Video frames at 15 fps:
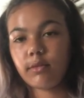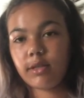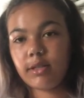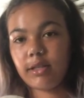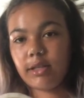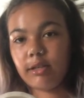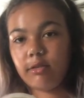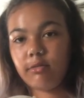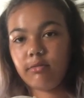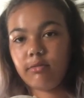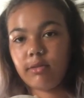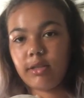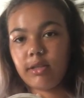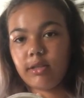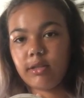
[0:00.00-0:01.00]
can tell.
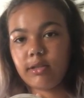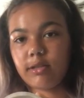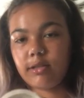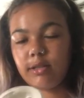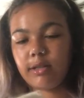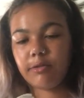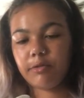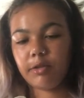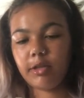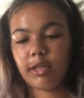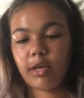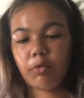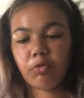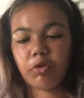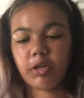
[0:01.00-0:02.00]
It's not really
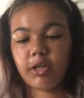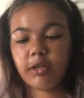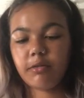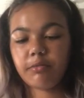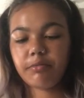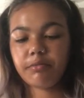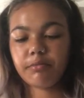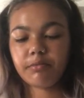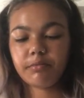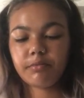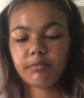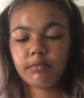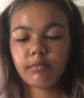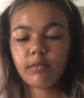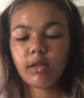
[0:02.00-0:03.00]
that worn
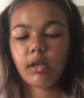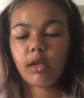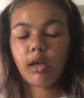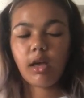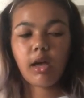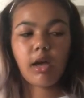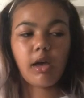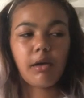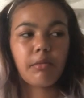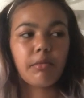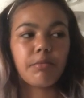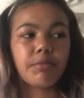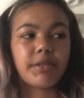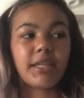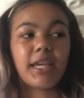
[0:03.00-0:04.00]
in.
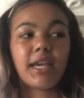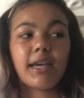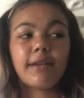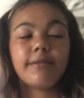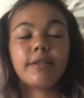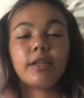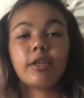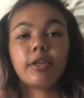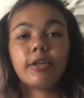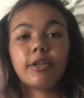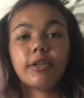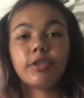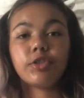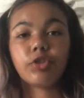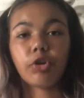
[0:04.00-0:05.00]
But they have
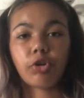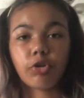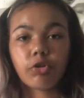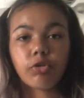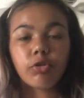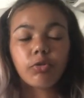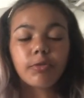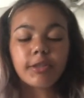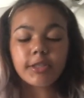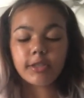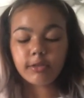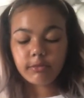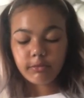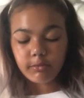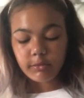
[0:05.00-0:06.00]
a charcoal
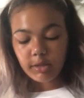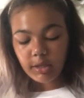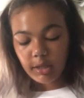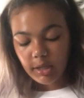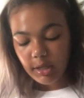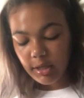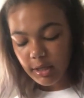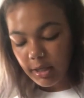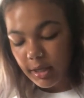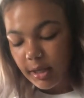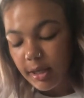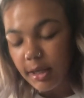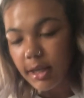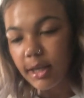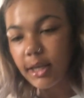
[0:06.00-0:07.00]

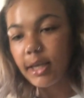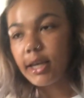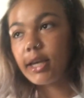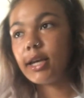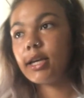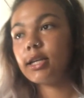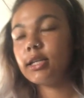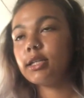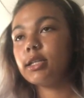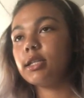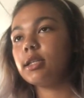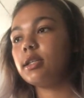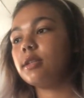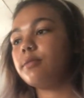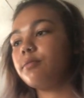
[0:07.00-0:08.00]
one and,
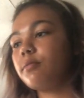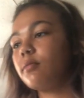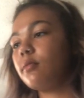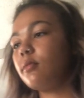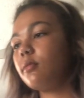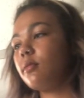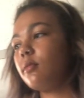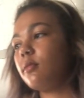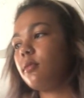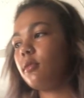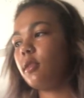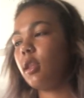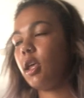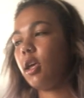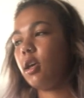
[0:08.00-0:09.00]

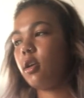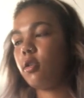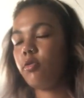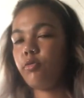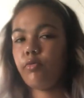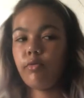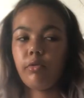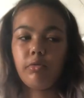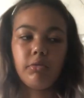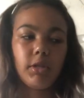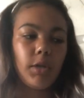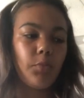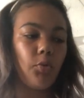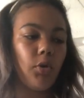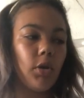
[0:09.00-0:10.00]
like, a
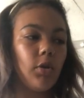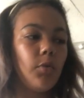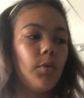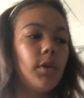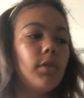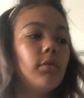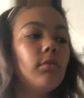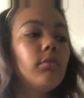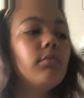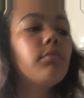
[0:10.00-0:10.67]
rosehip oil one,